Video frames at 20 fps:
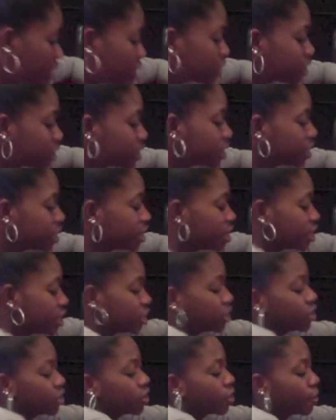then in
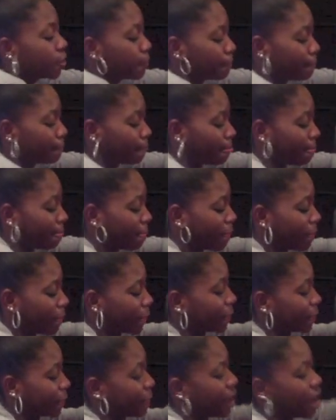here,
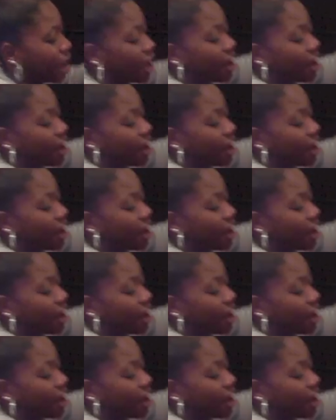I